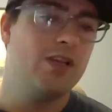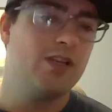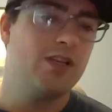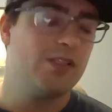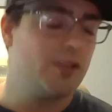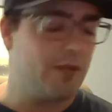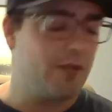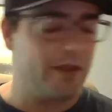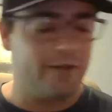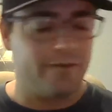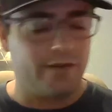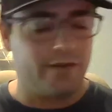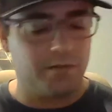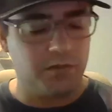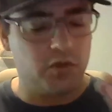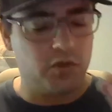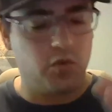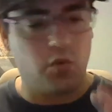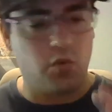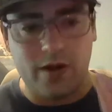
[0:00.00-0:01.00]
So then from
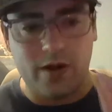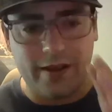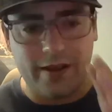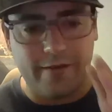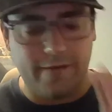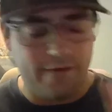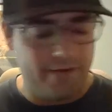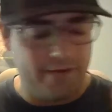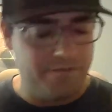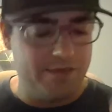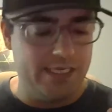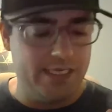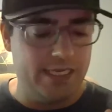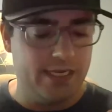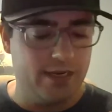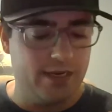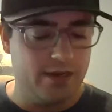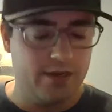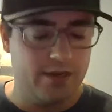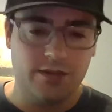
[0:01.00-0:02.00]

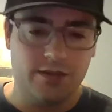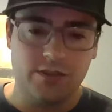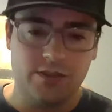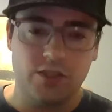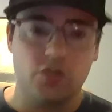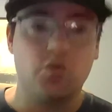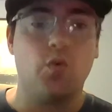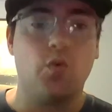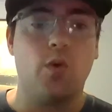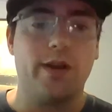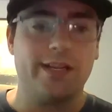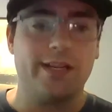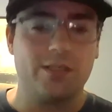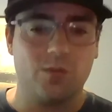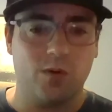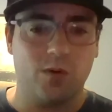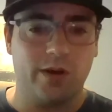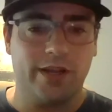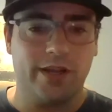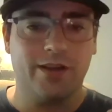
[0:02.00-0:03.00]
2015 to
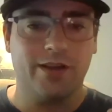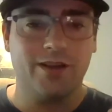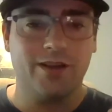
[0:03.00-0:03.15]
2020